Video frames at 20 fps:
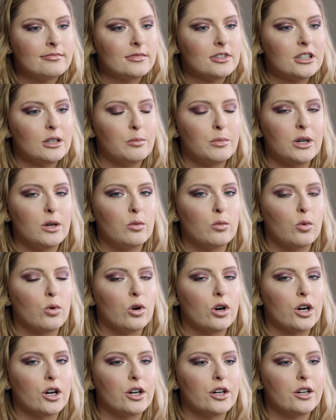It can be
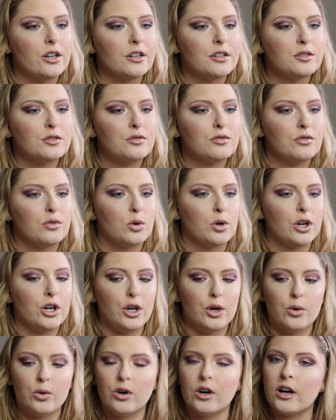worn for
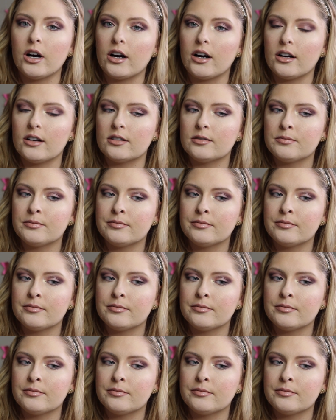your